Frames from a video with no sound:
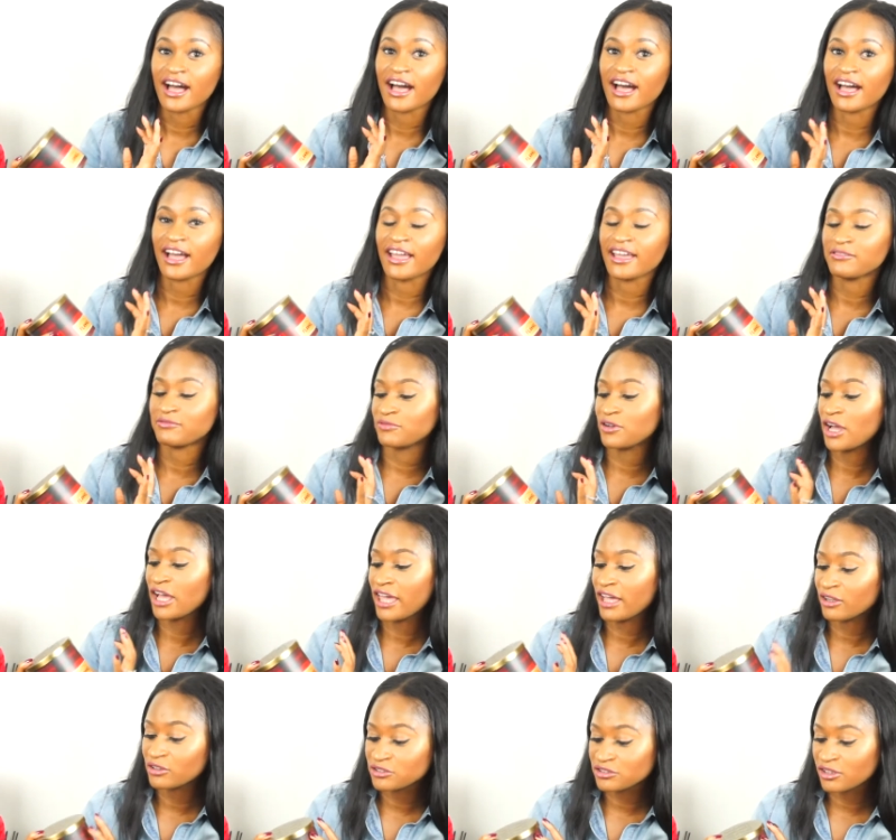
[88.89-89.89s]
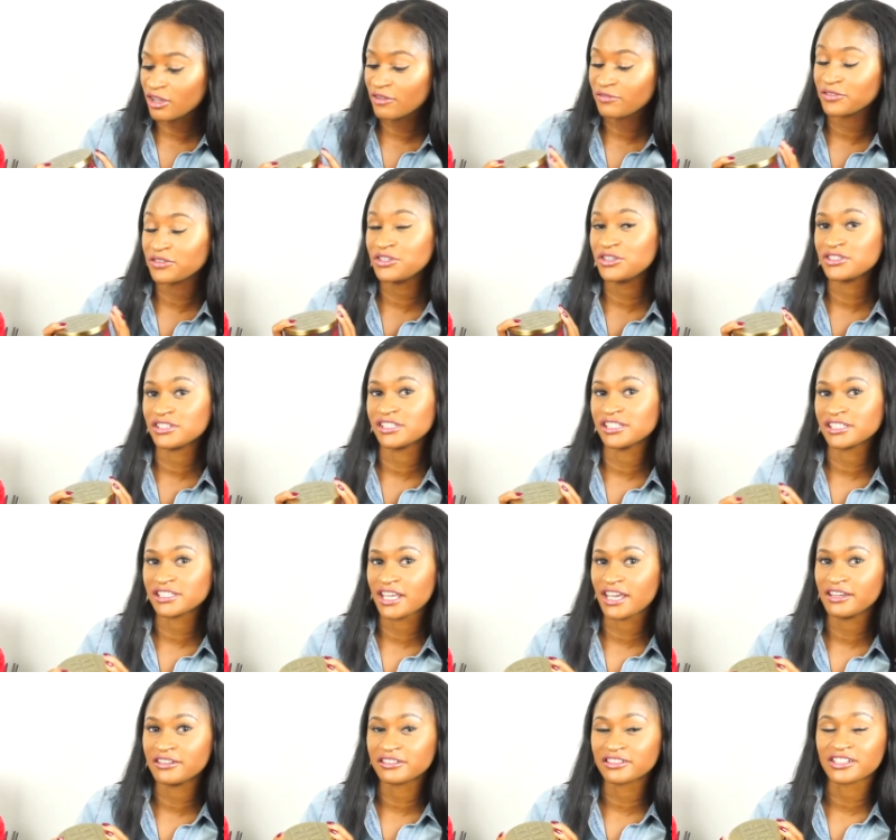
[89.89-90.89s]
I have held off on using this
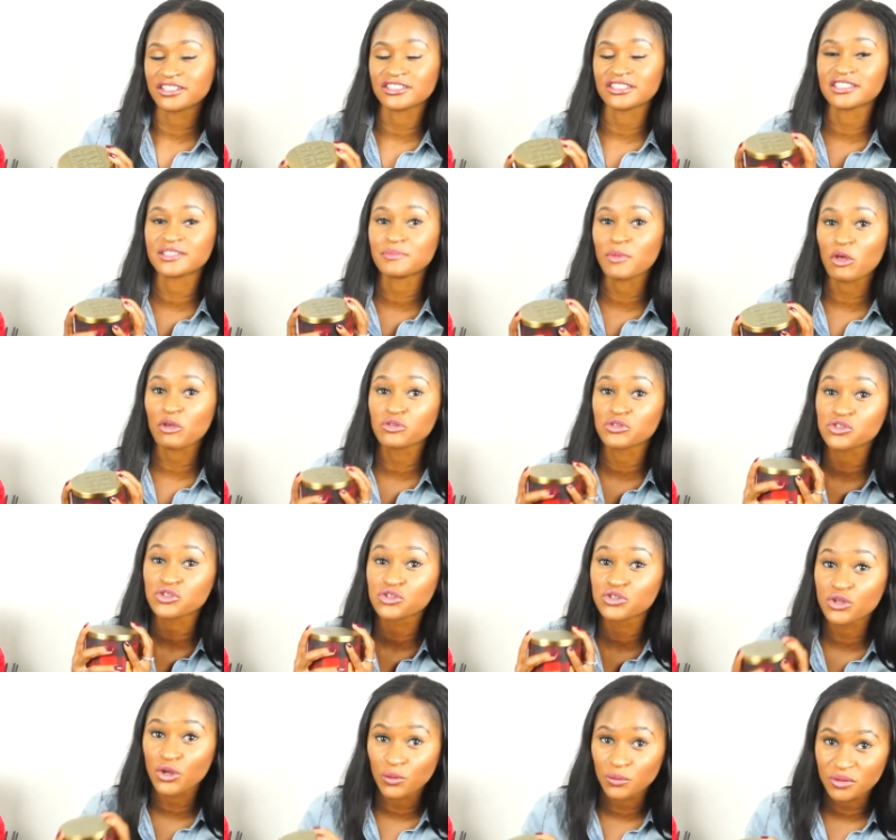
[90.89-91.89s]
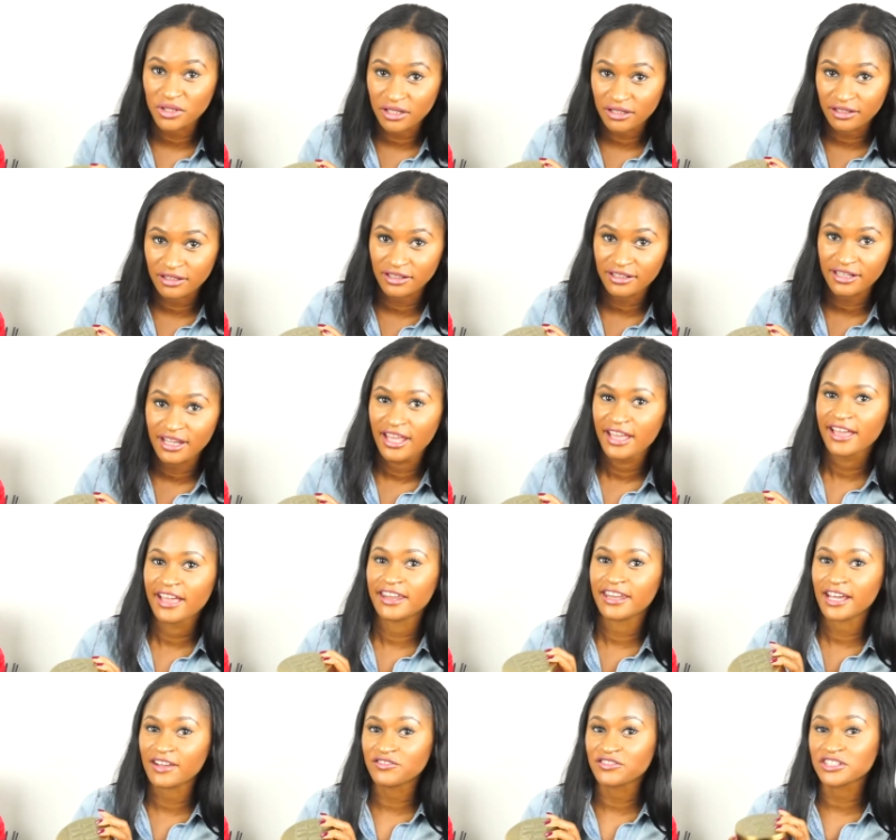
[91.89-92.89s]
candle because it smells so good,
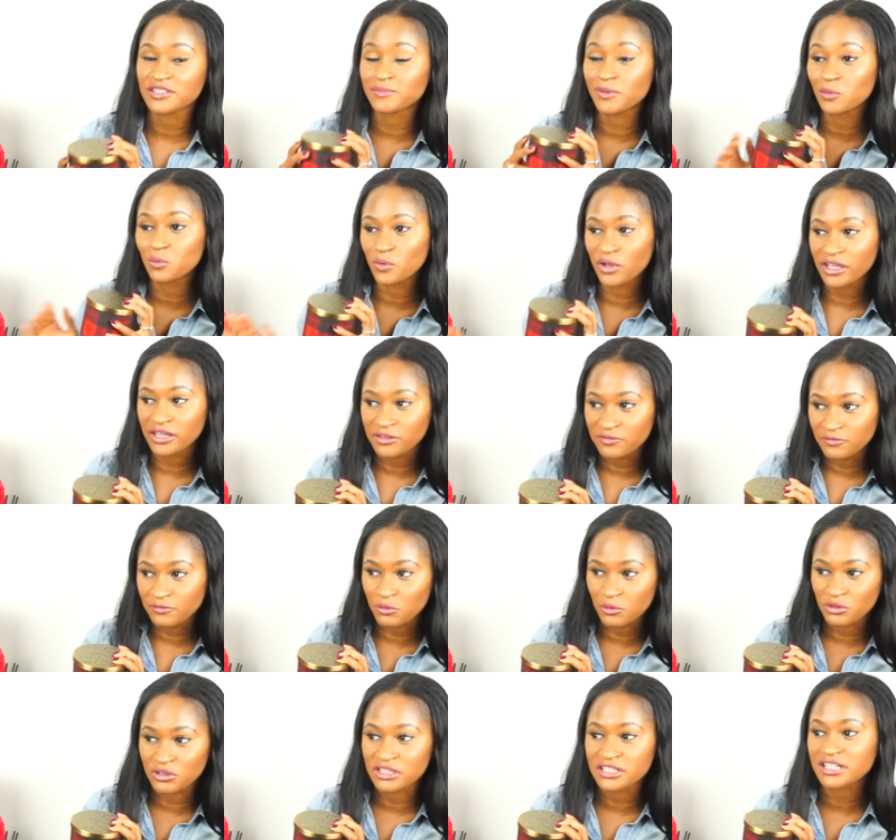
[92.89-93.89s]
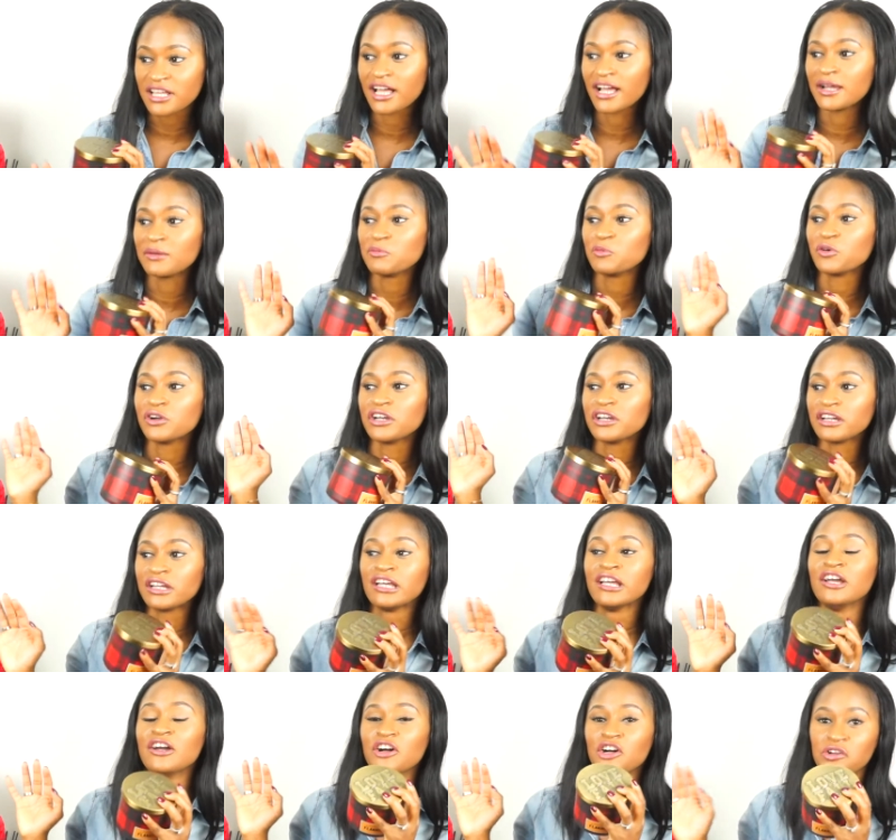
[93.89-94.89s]
and I've just been waiting for a time where,
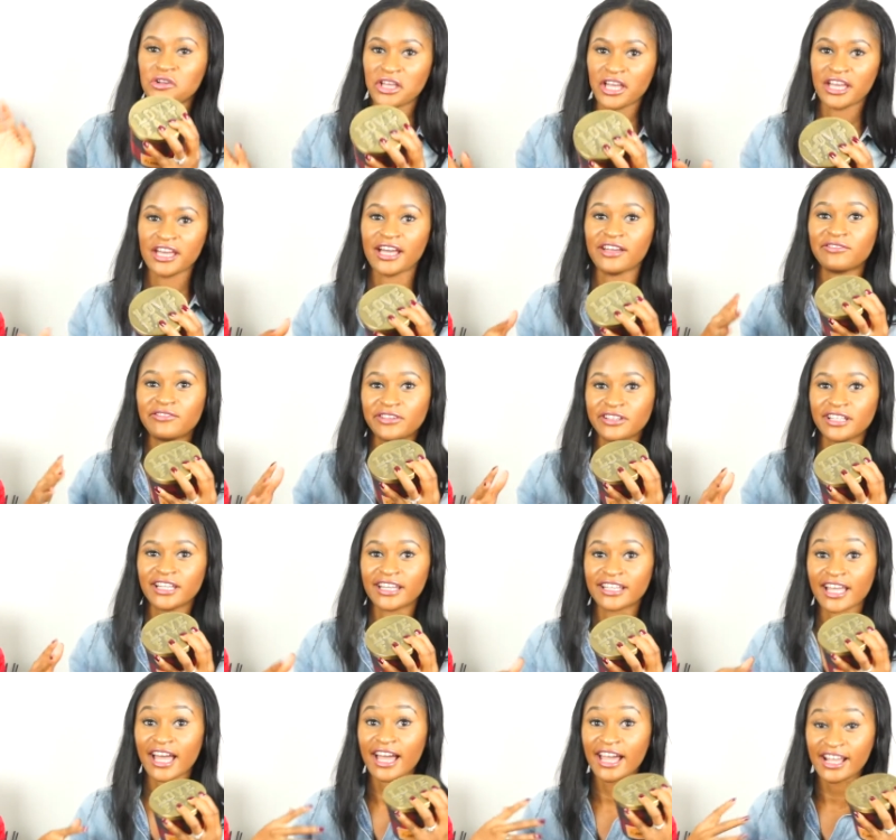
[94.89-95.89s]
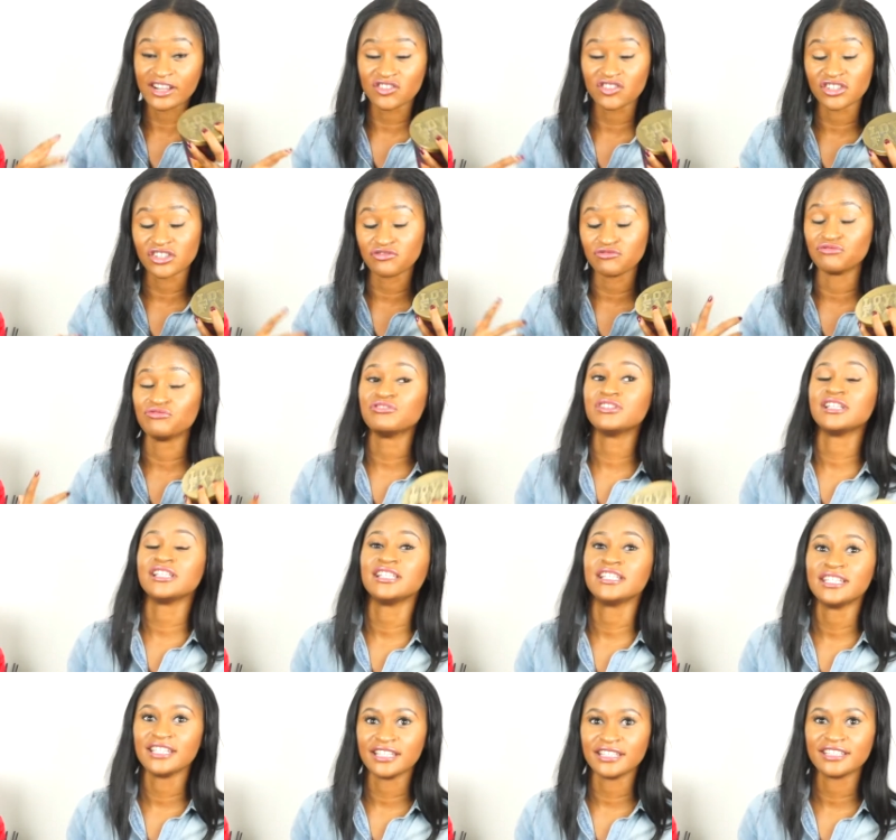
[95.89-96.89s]
okay, I feel like I actually
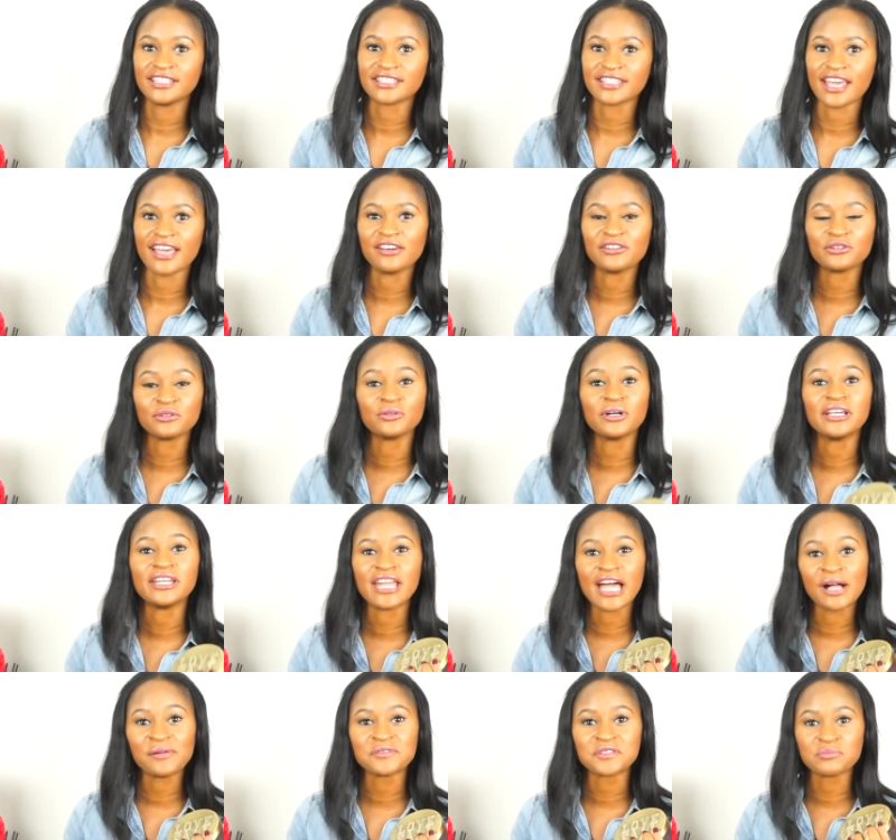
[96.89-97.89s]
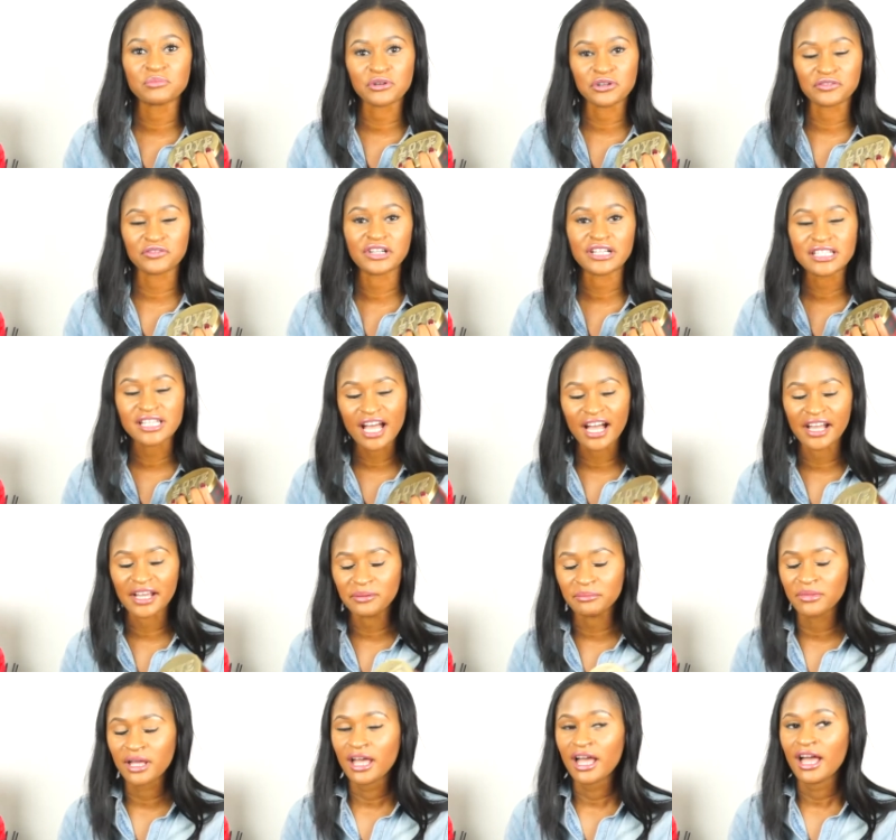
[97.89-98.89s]
really need this candle, and now is the perfect time.